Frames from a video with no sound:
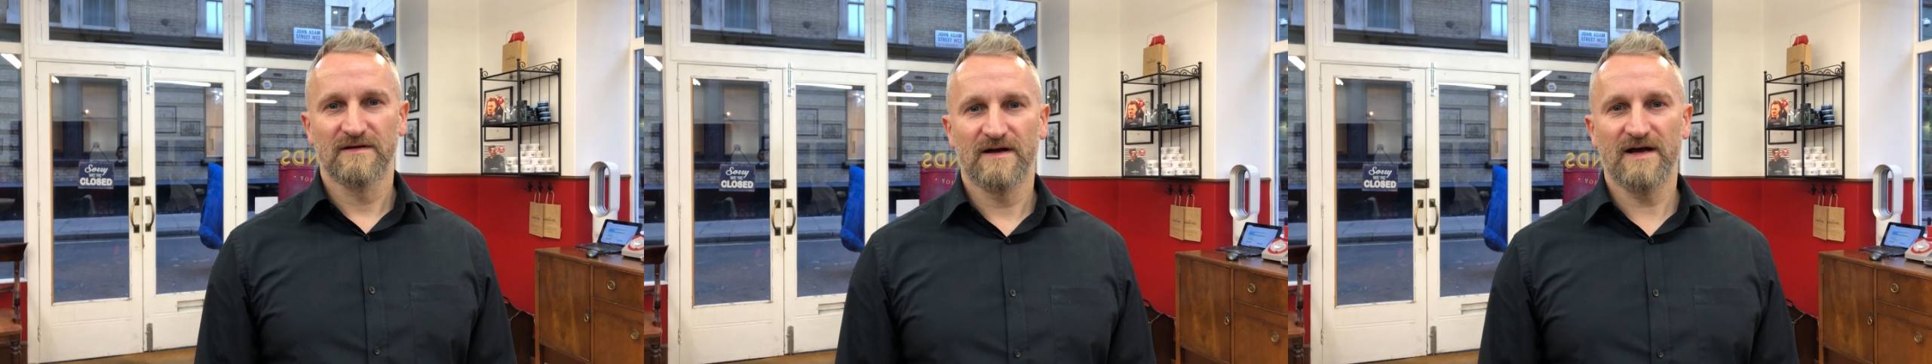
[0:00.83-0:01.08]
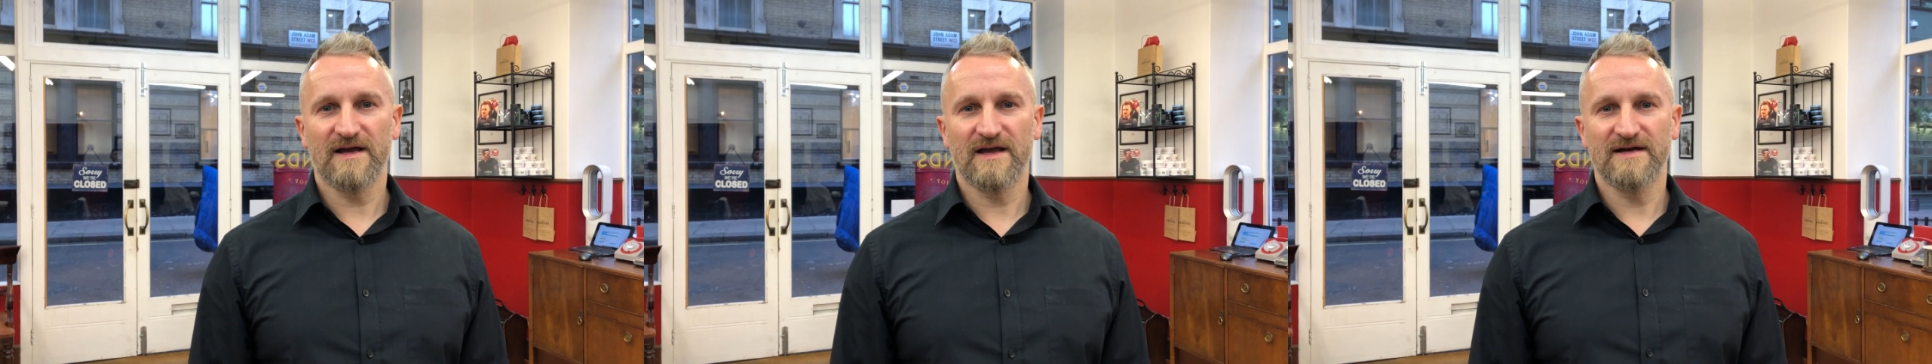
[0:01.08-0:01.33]

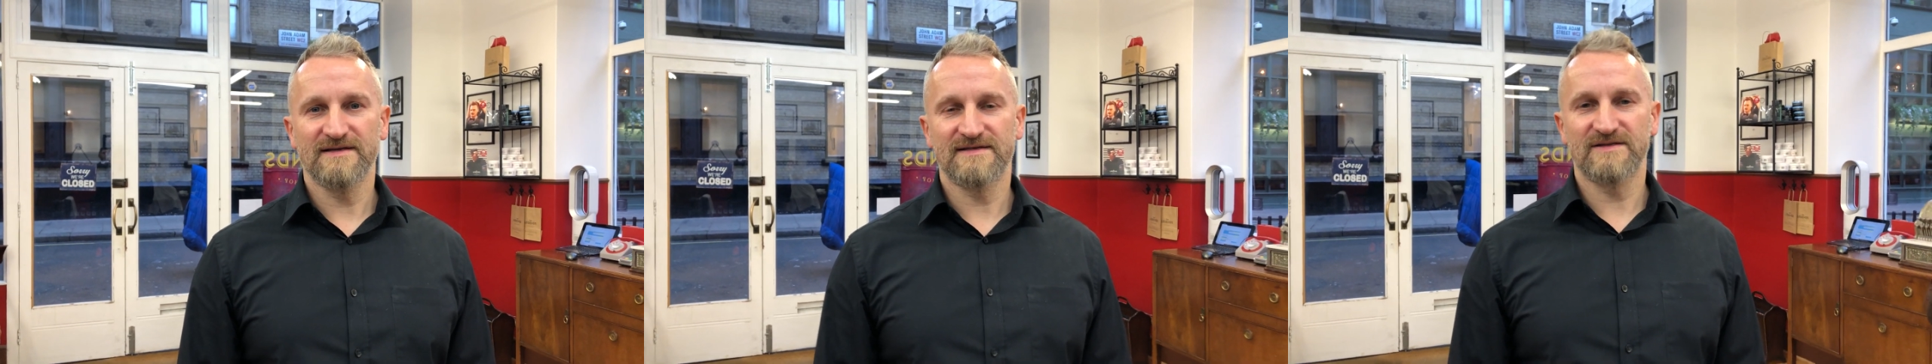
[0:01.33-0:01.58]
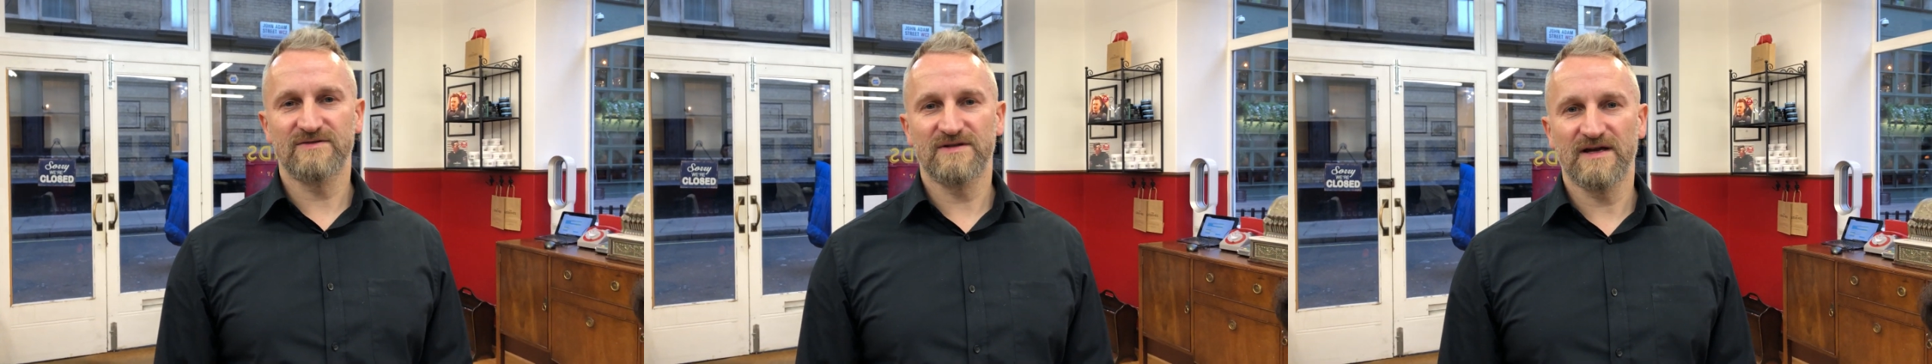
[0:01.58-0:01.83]
Hi
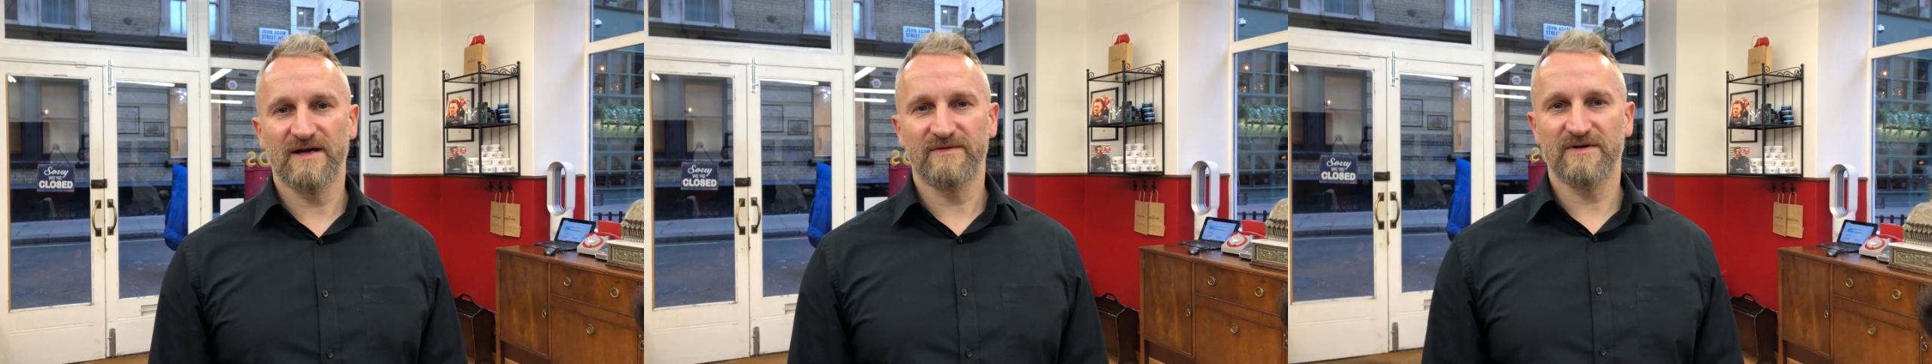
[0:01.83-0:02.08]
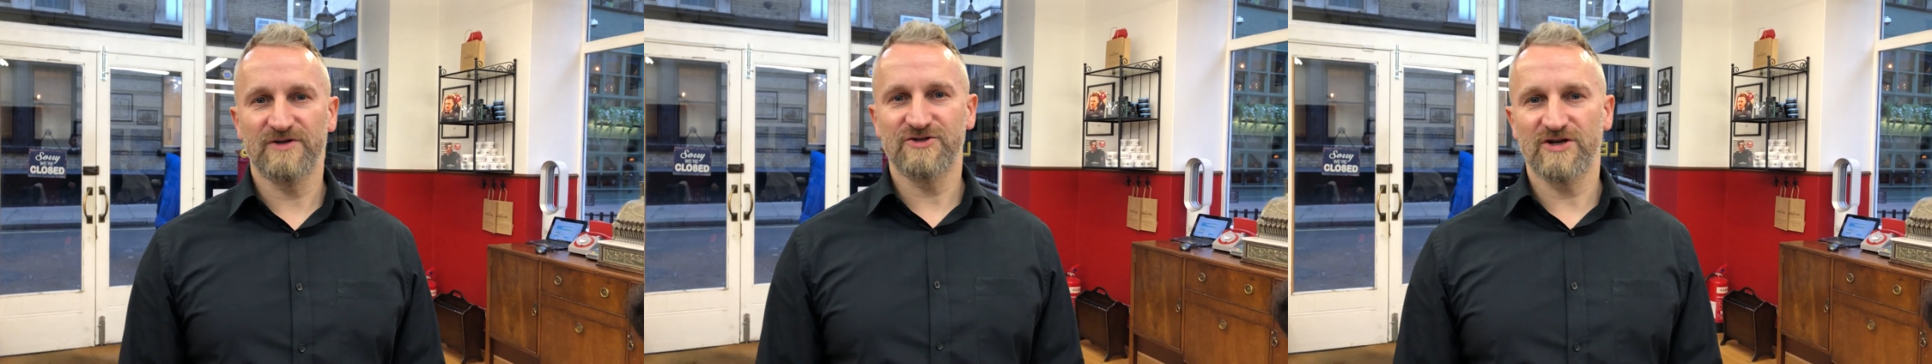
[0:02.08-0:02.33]
guys, today I'm
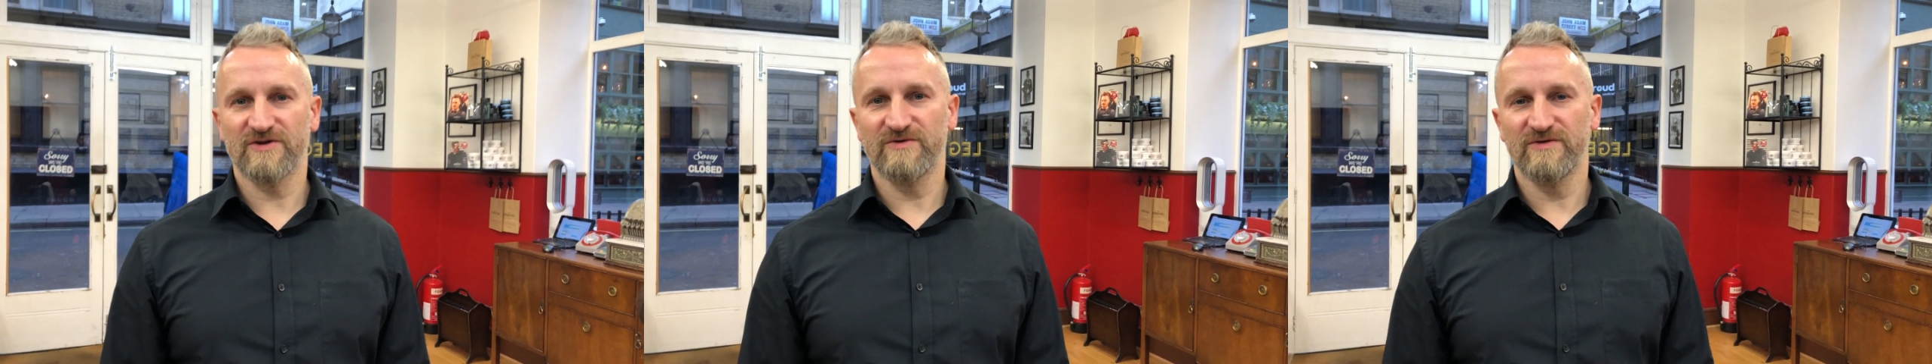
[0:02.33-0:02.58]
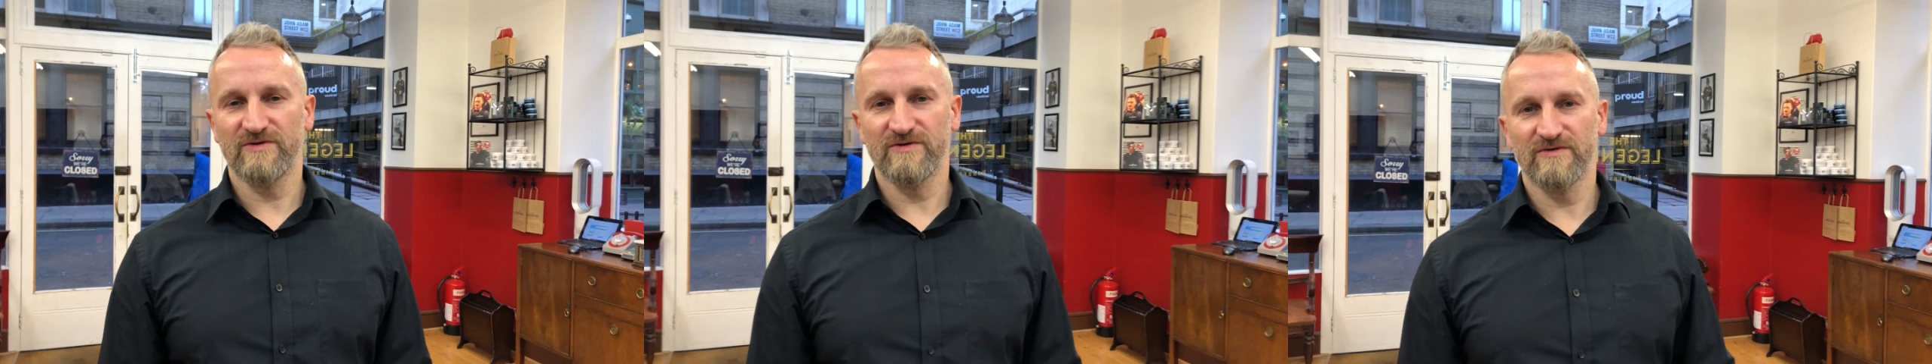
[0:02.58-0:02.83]
going to show
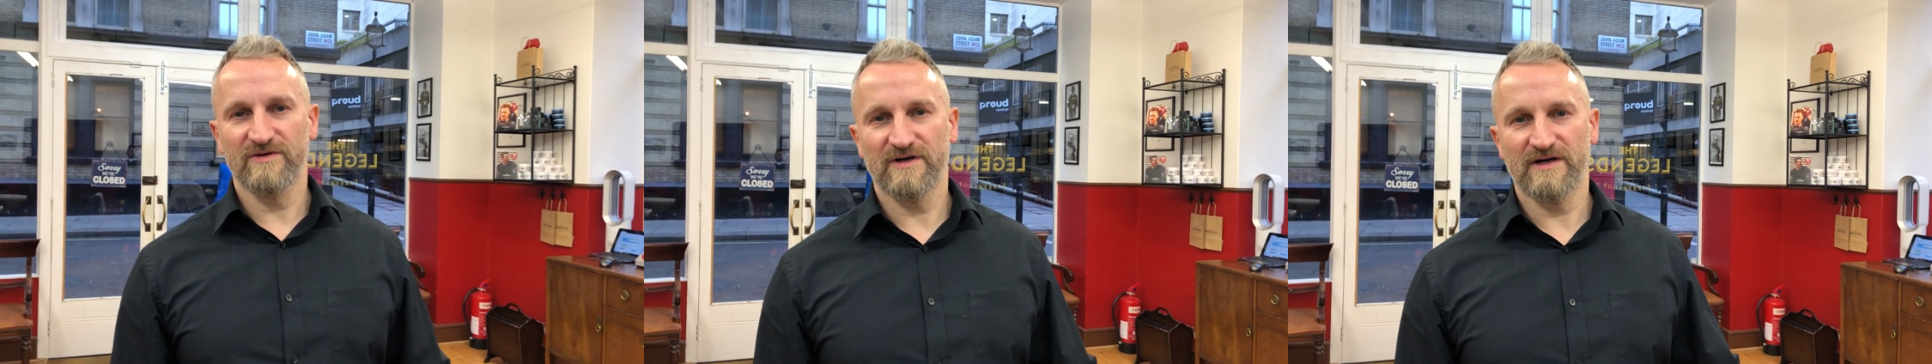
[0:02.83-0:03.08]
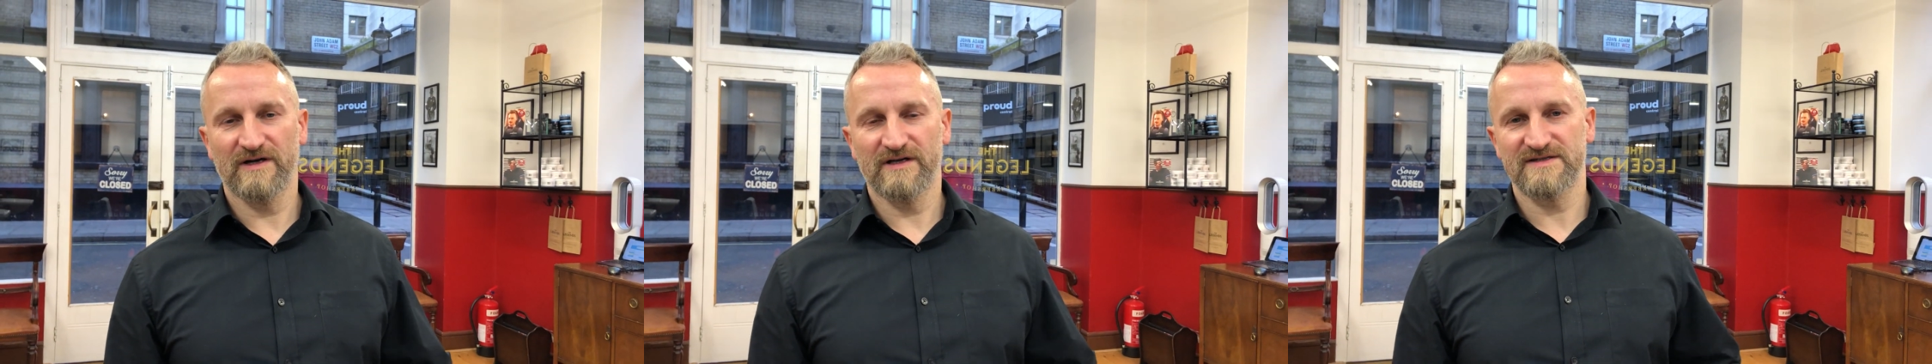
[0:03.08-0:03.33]
you
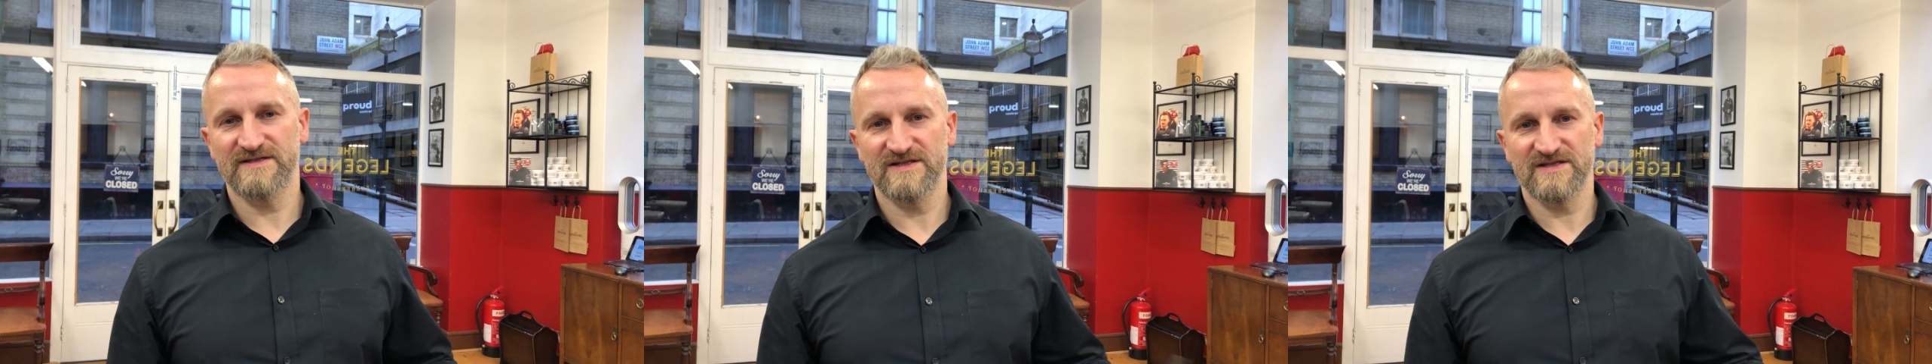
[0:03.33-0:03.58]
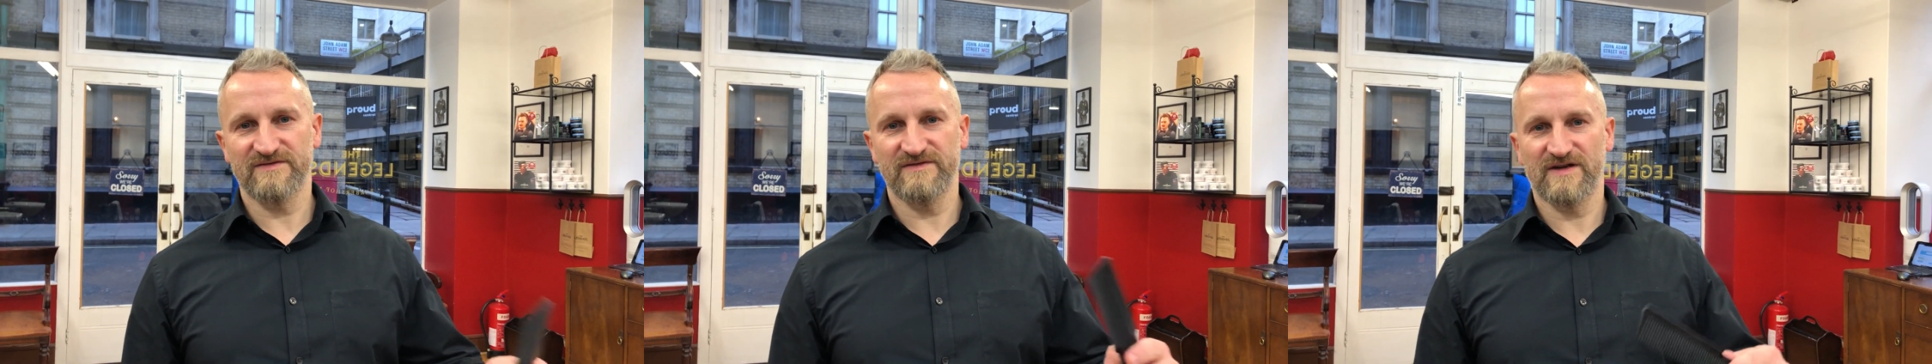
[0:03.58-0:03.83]

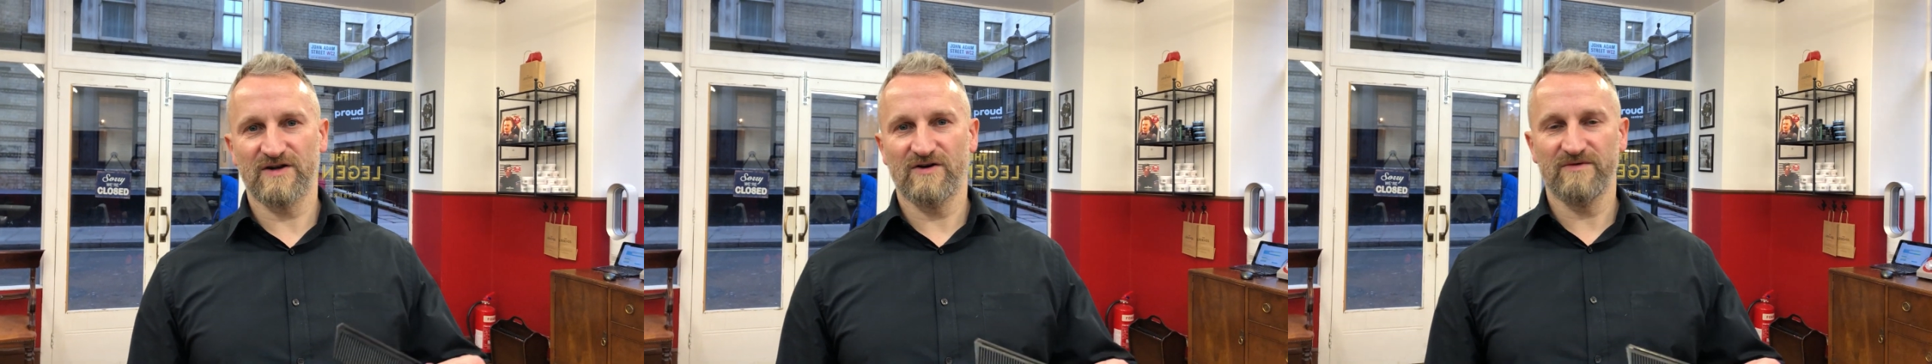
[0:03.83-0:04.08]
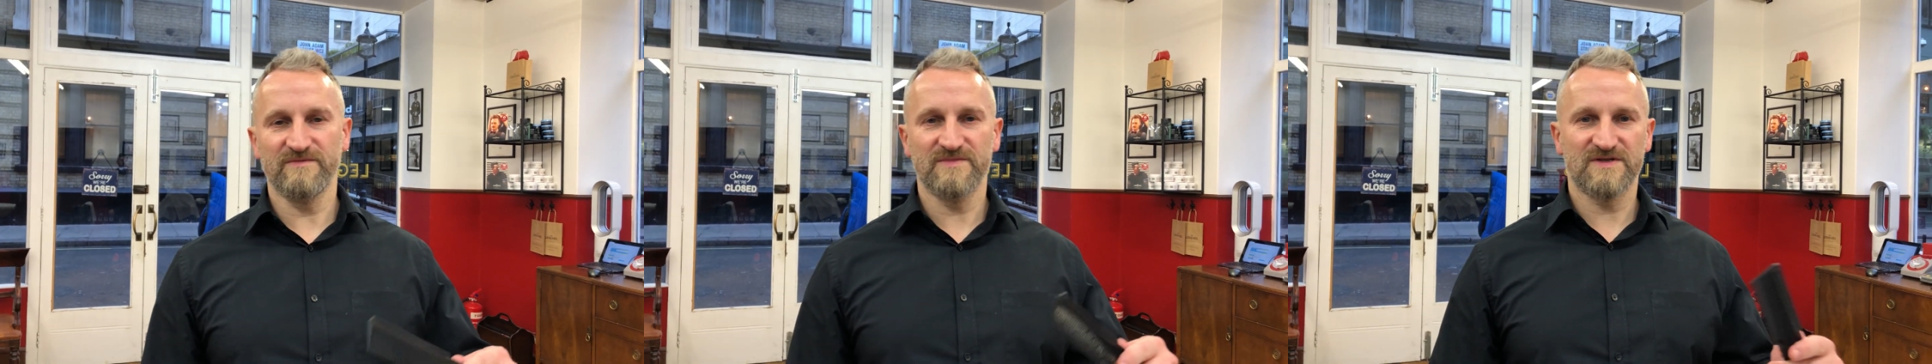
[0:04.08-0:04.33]
scissors of a comb.